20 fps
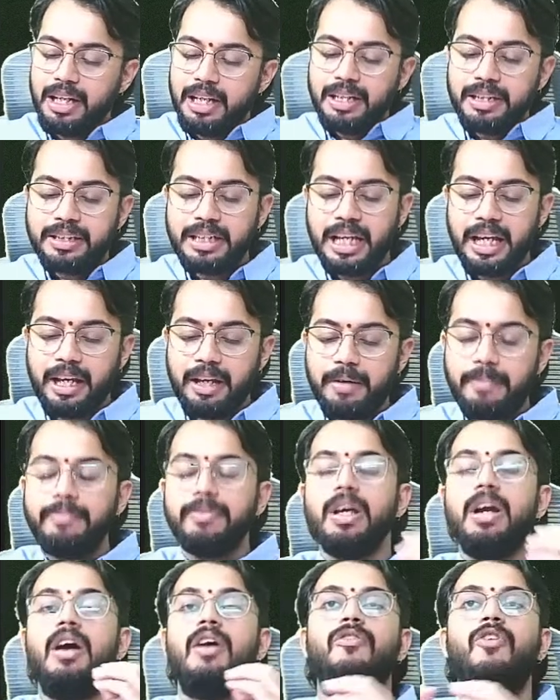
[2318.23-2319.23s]
See,
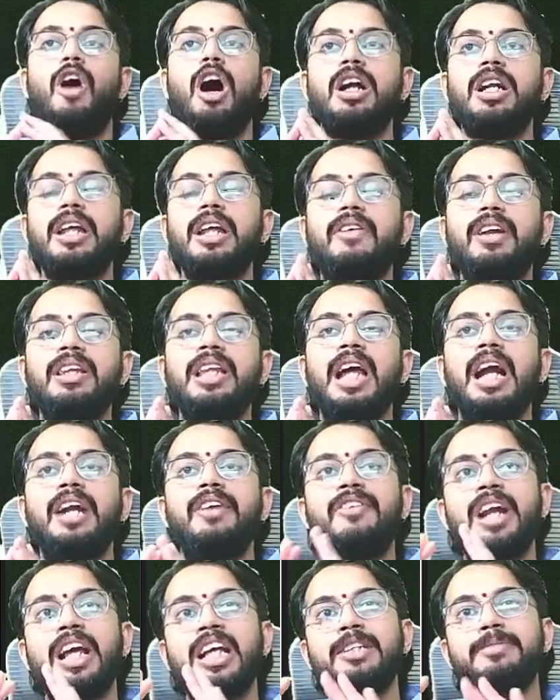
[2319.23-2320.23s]
whatever the
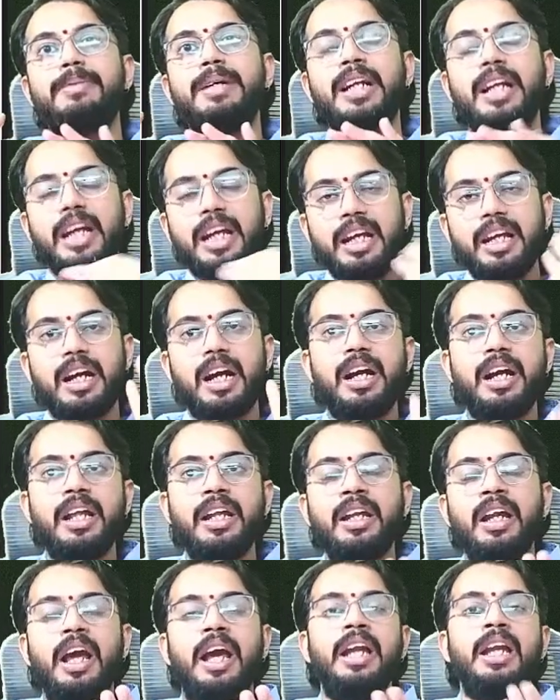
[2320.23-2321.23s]
advertisement incurred in
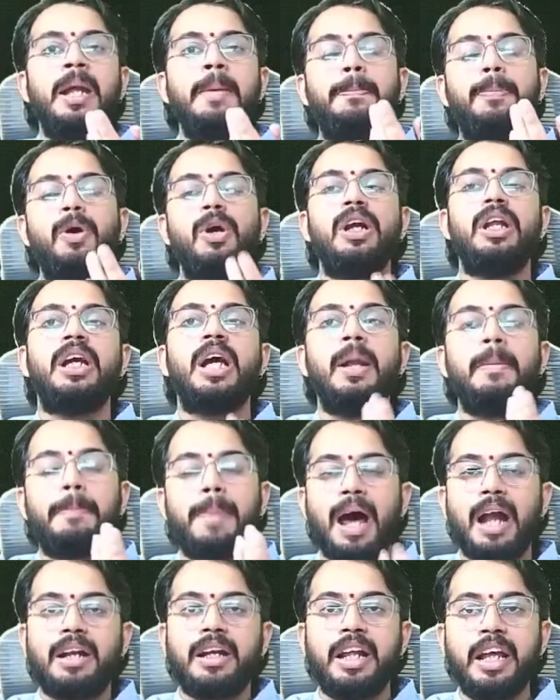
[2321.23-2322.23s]
any political
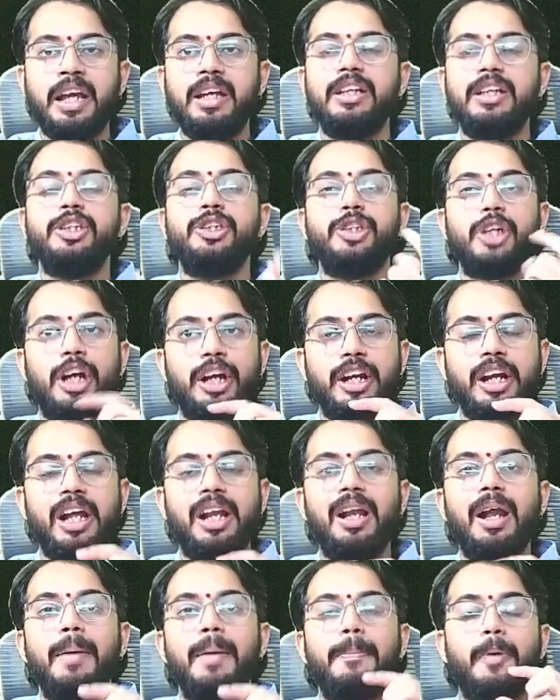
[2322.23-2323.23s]
party journal,
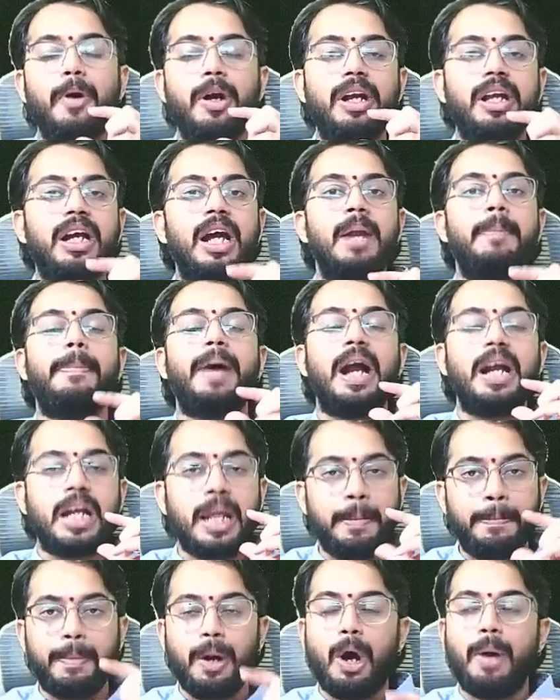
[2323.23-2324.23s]
political party
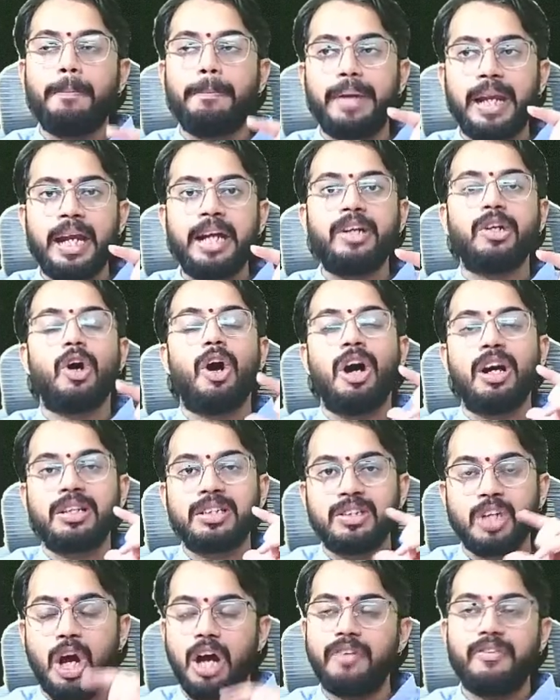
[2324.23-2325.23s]
pamphlet or
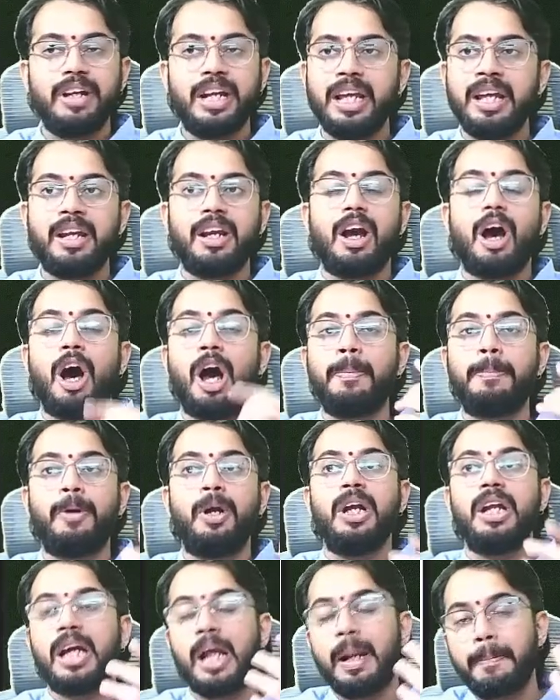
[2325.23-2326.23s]
souvenir or
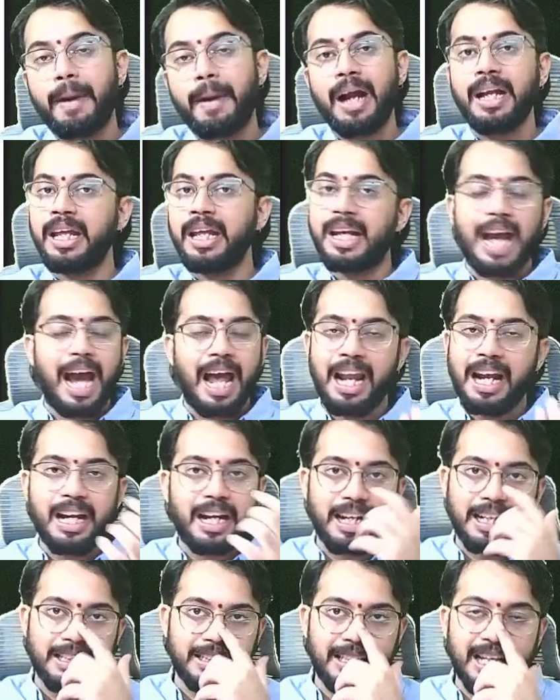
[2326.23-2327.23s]
political party calendar
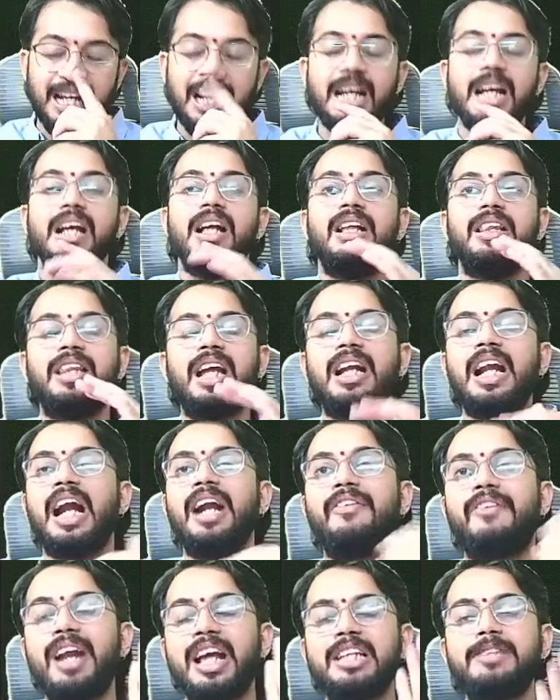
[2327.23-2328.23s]
is there, that
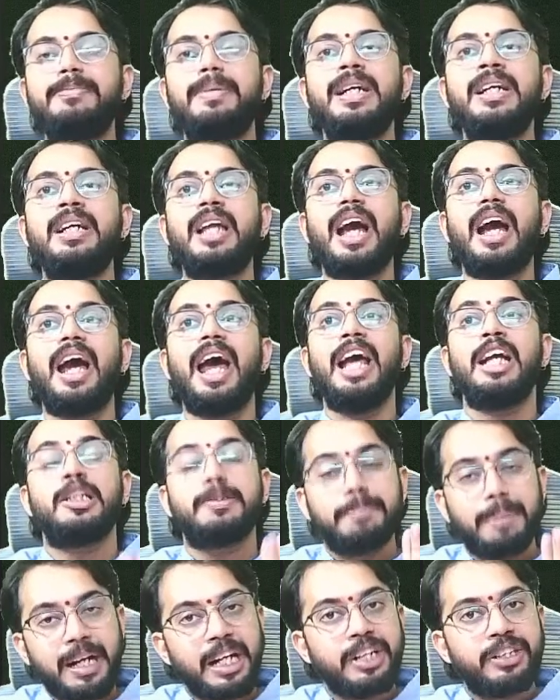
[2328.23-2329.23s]
advertisement
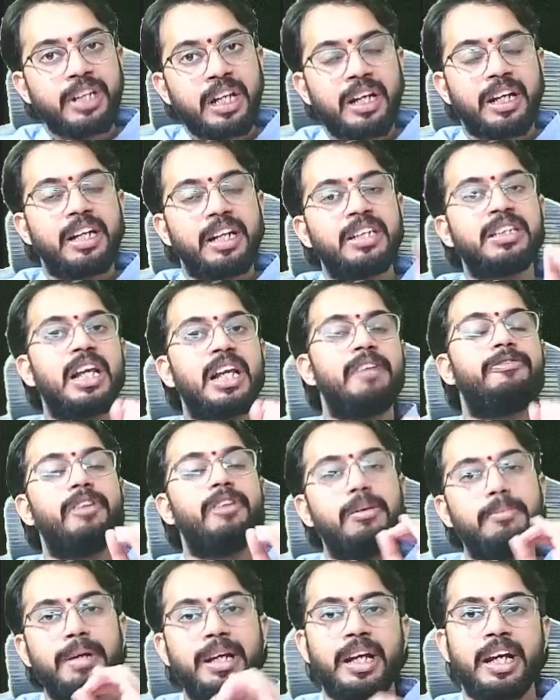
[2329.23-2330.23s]
expenditure itself will
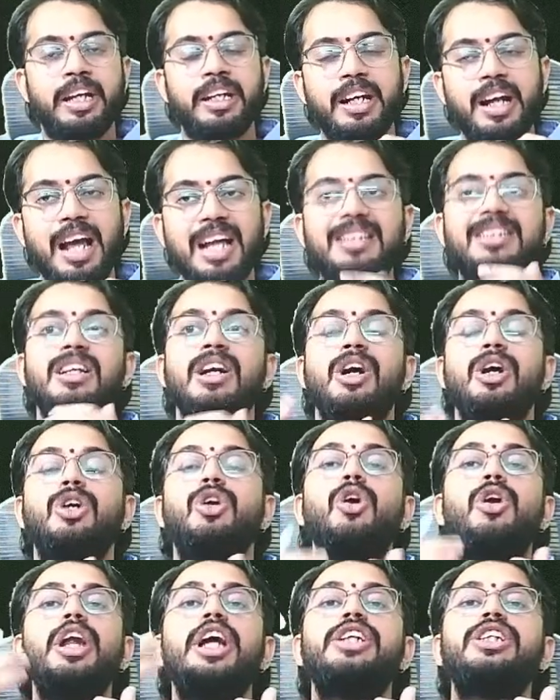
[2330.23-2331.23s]
be treated as
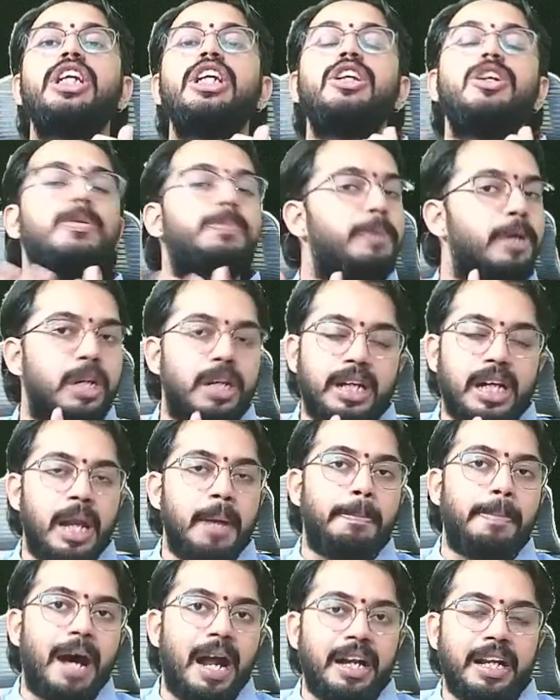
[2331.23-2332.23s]
donation to political
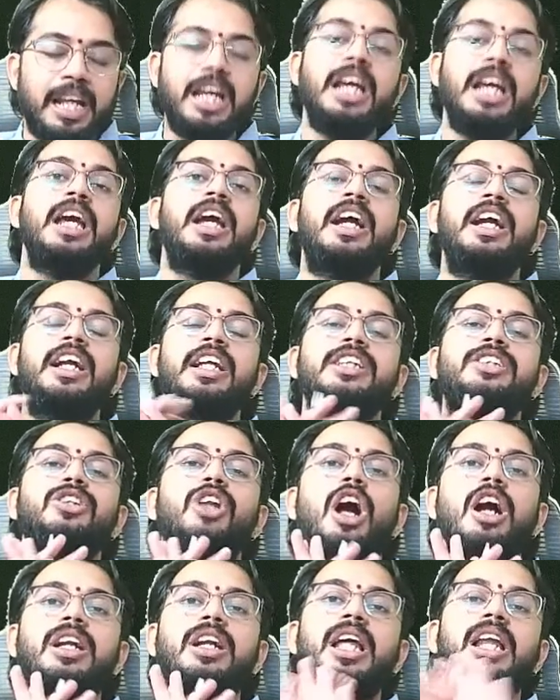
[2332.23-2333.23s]
party. It is
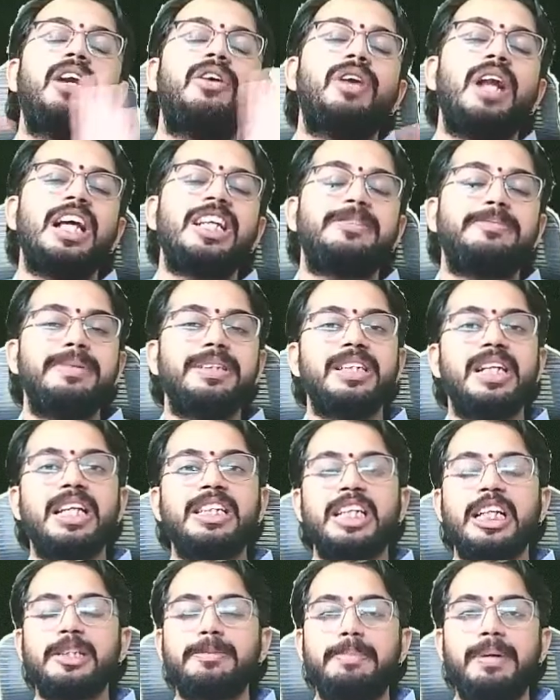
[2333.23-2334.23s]
not allowed as business
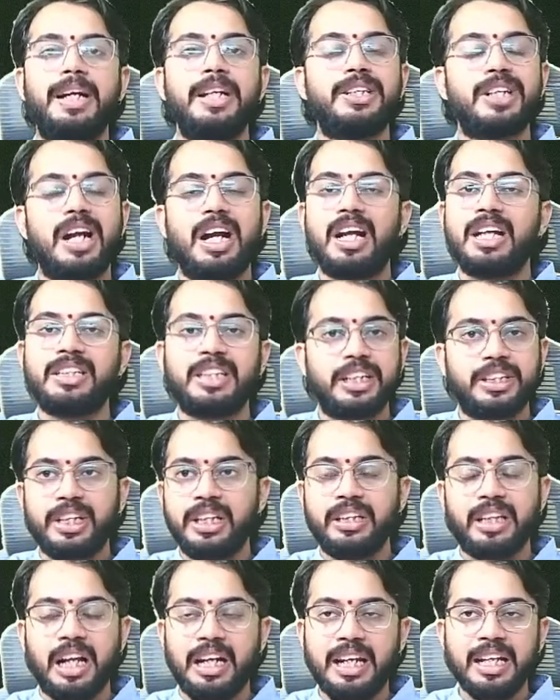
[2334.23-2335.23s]
expenditure under section
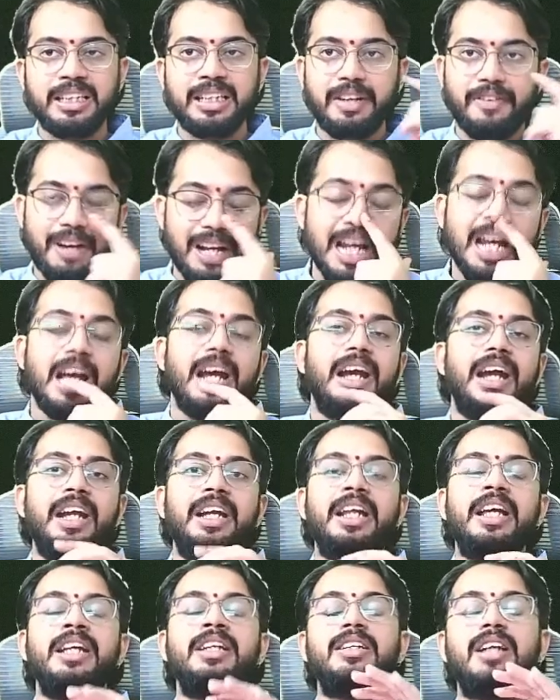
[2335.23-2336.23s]
37.
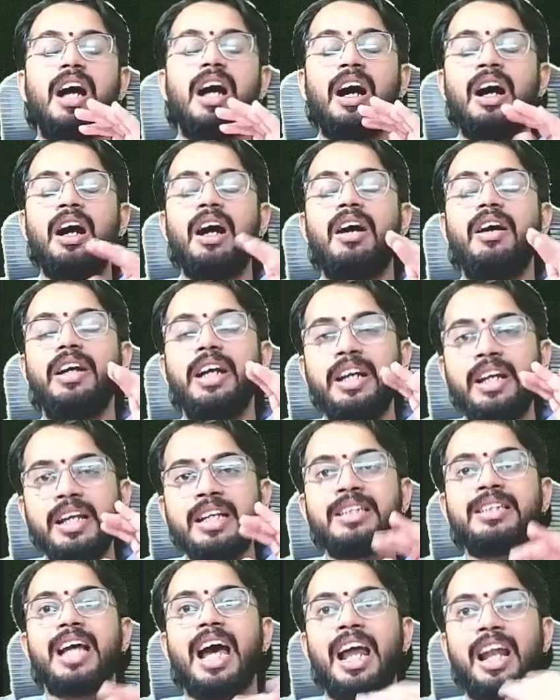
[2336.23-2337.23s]
It is
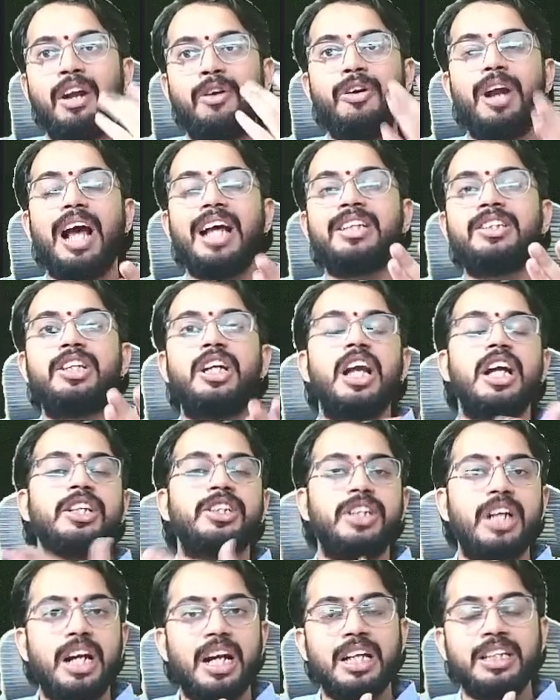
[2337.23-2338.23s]
allowed as deduction
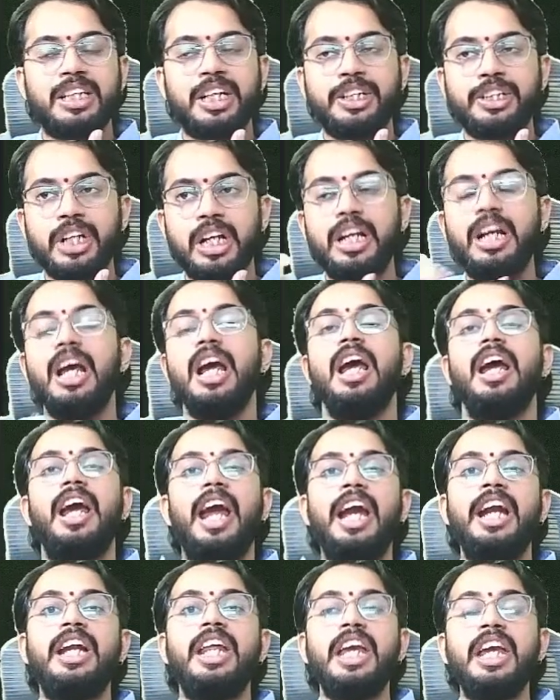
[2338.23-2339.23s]
under section
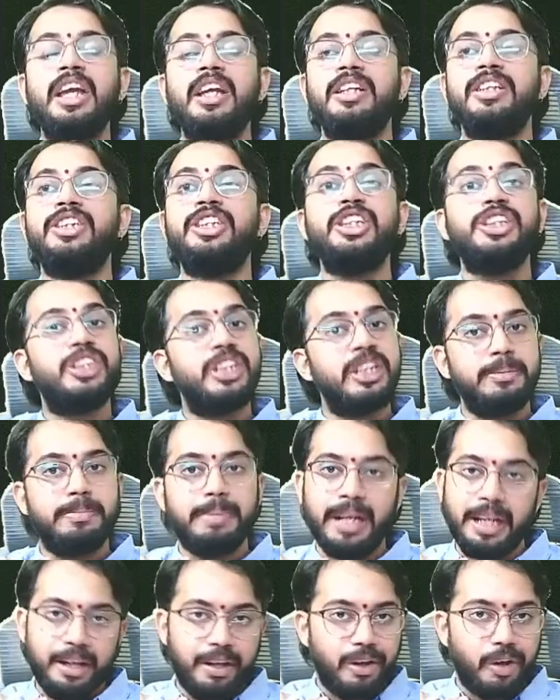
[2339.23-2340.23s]
80
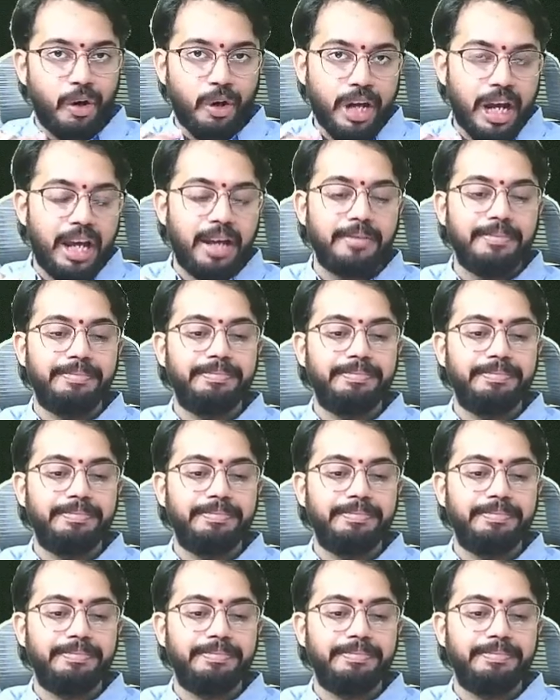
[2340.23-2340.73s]
GGB. Okay.